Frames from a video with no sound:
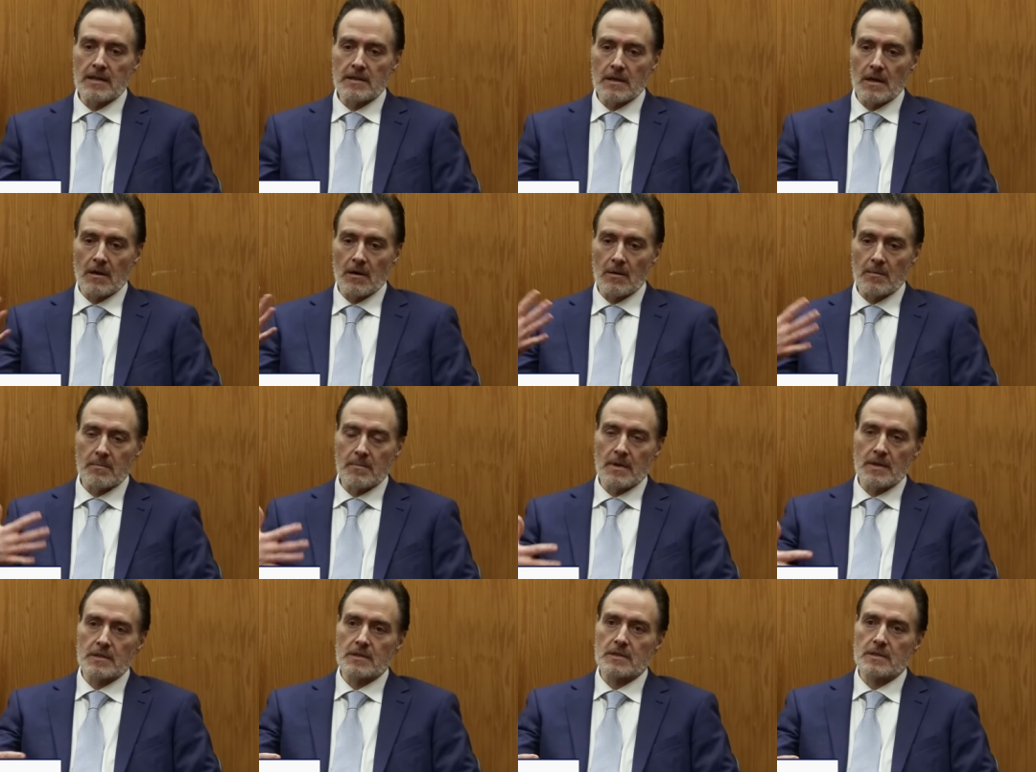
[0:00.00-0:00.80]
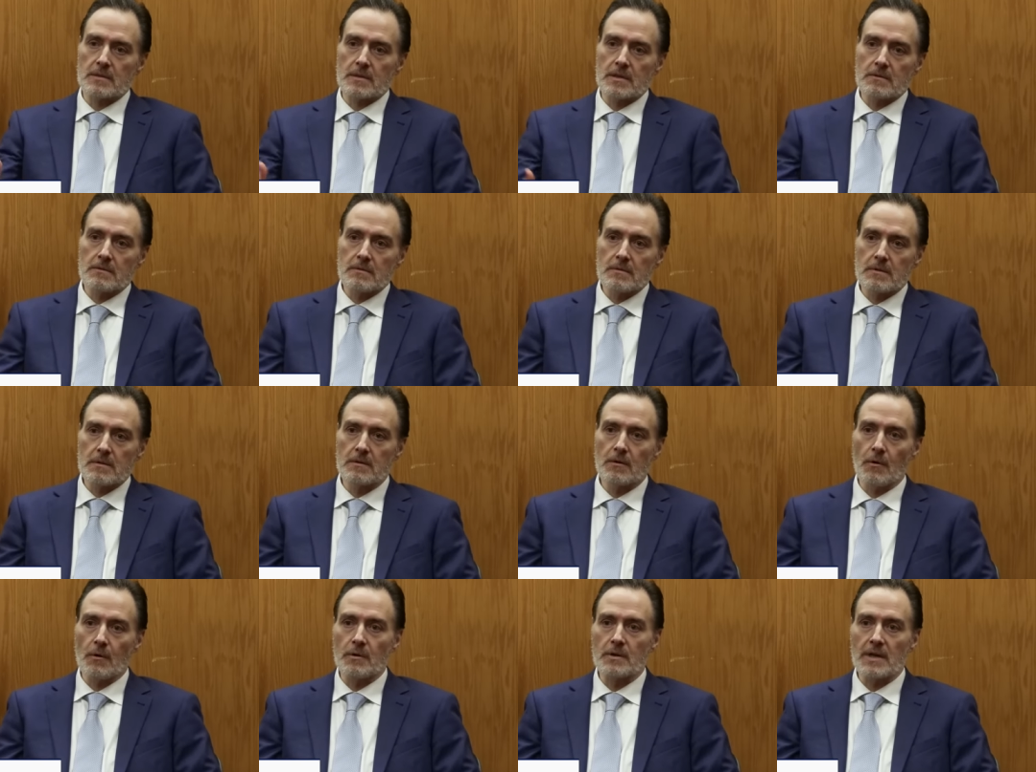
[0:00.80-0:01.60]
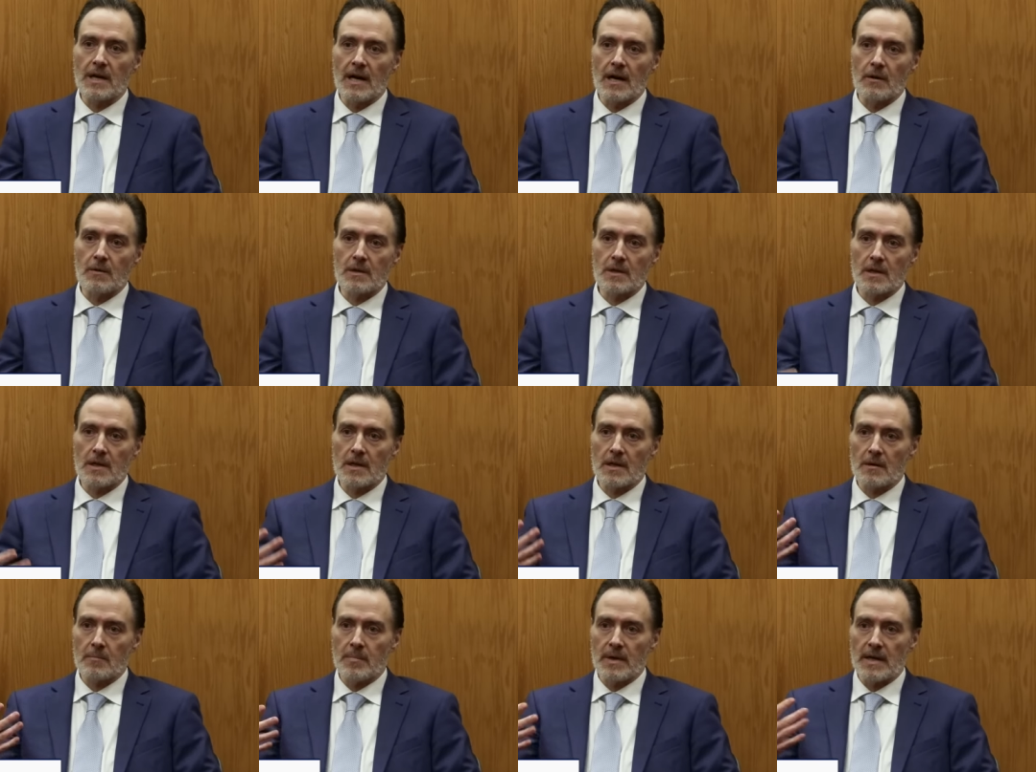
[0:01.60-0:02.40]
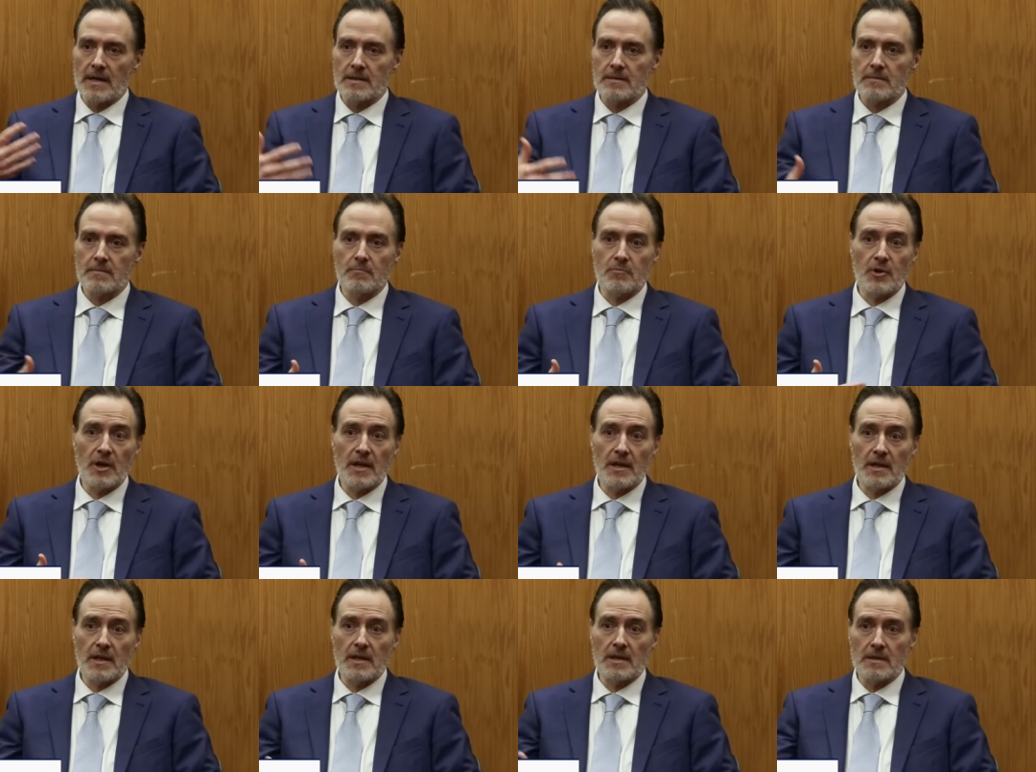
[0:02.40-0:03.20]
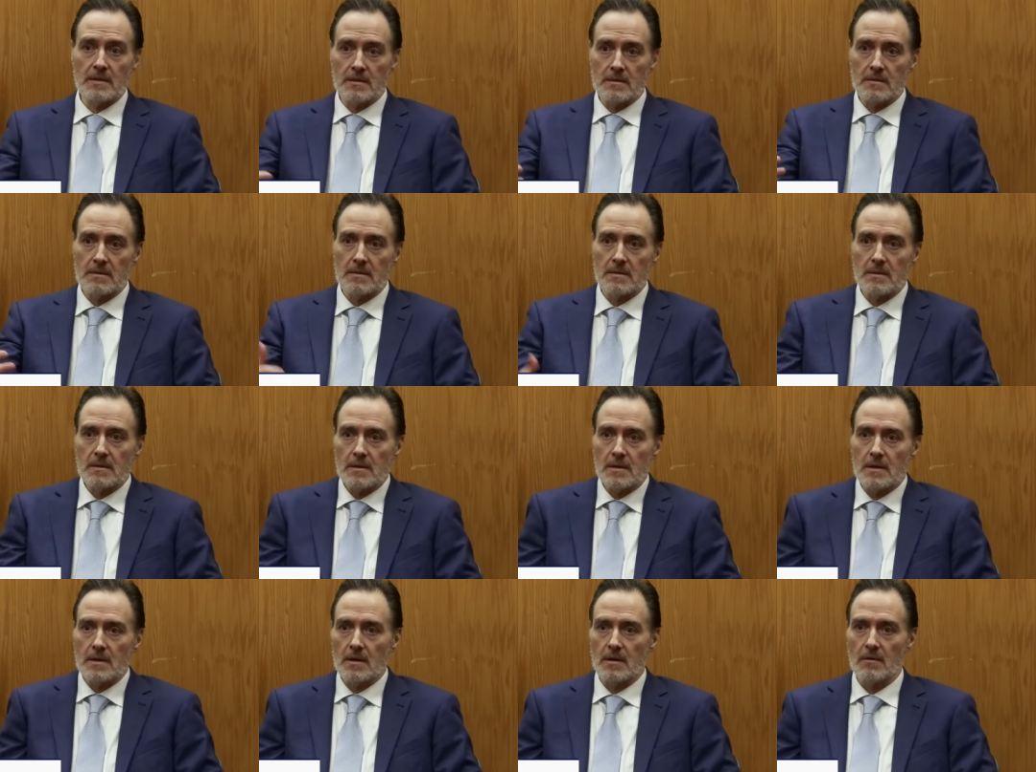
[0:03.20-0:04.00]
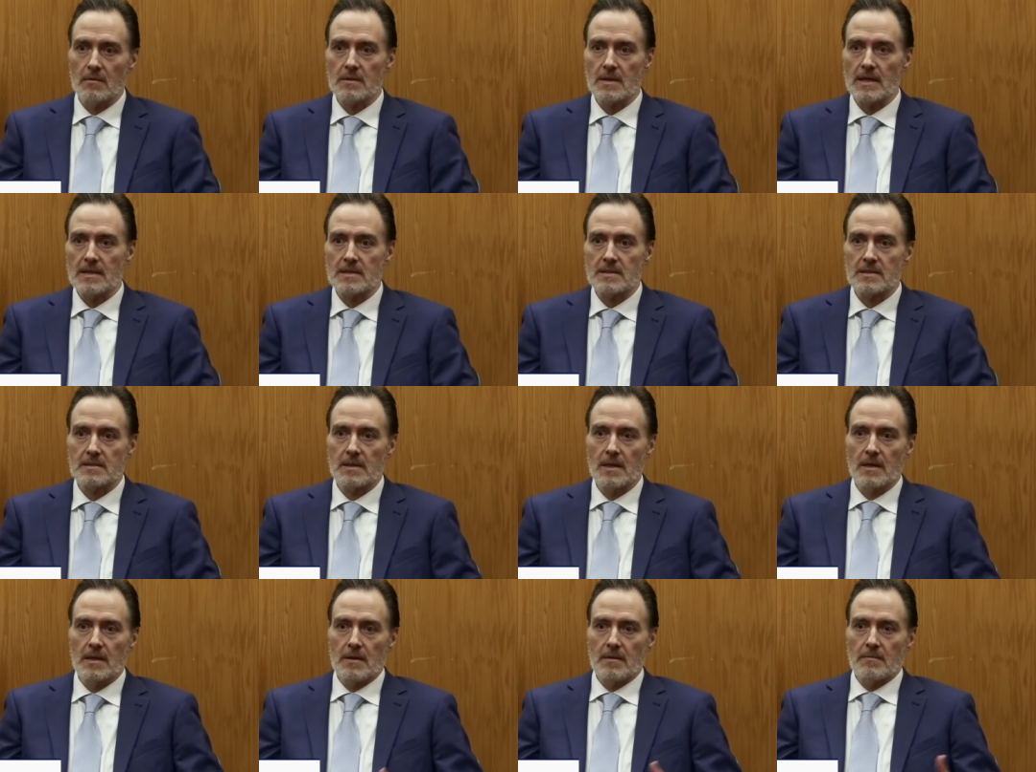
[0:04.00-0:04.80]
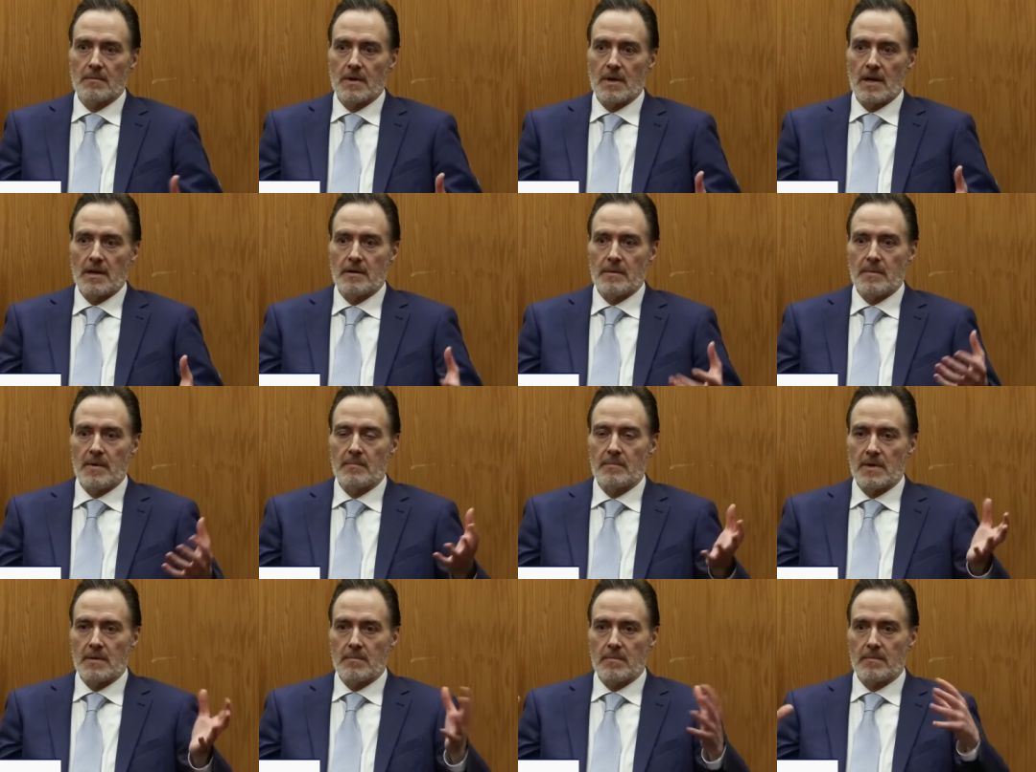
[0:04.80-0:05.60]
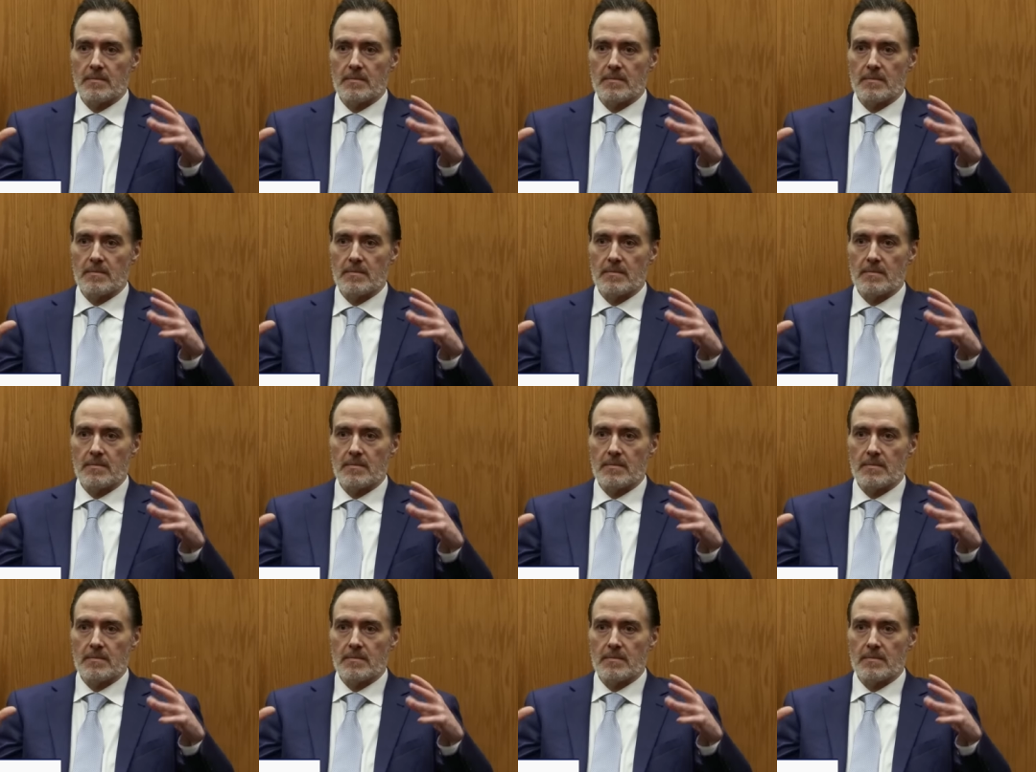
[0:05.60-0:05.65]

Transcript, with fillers: Now it's going down a little bit, breathing, you know, that's what I remember.